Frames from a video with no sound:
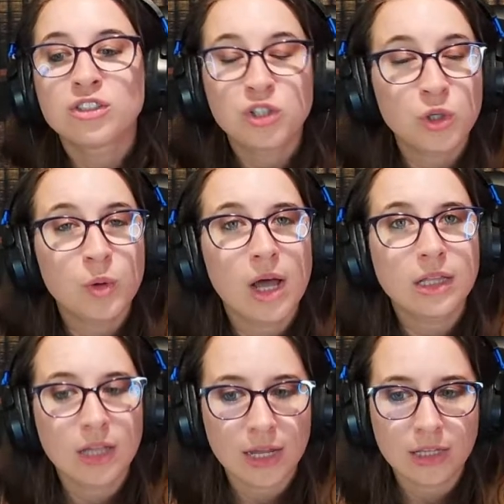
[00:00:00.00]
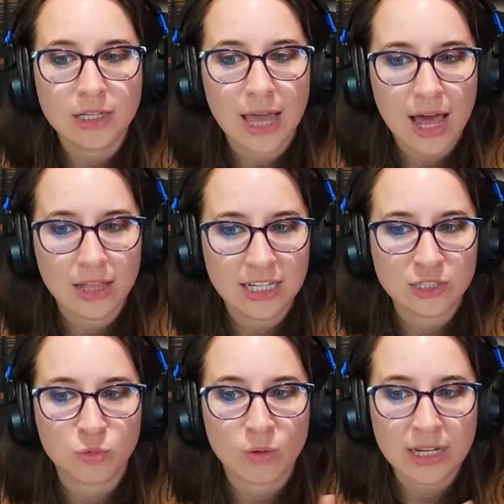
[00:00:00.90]
2 unlikely
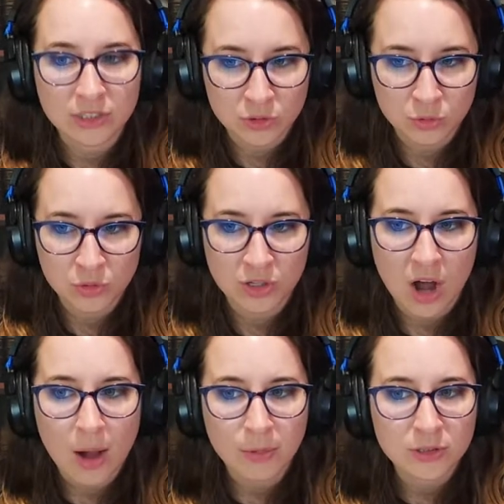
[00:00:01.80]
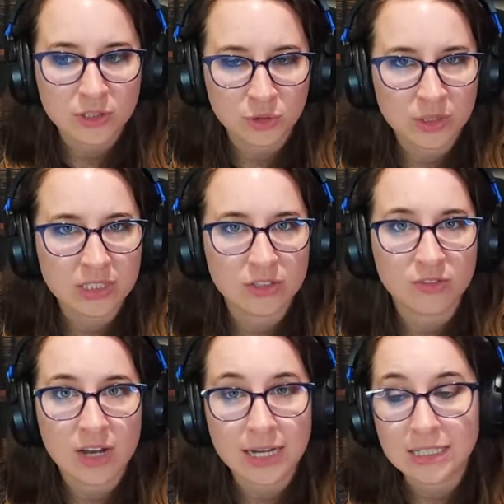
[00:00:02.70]
allies race through the cobbled streets
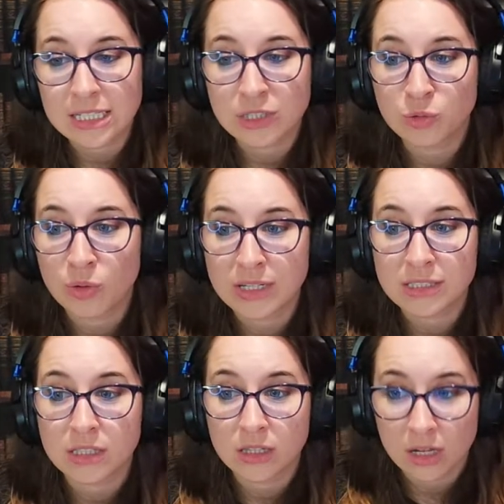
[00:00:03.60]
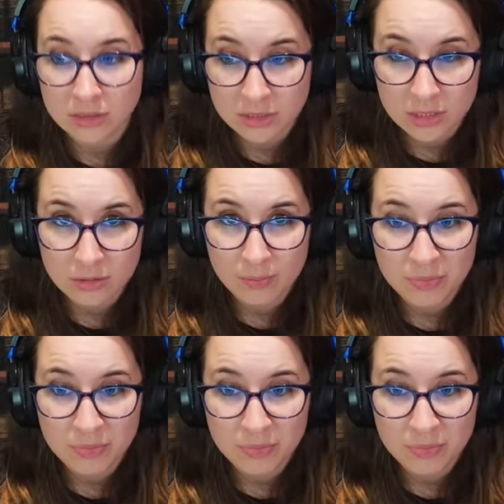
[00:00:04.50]
of 1920s London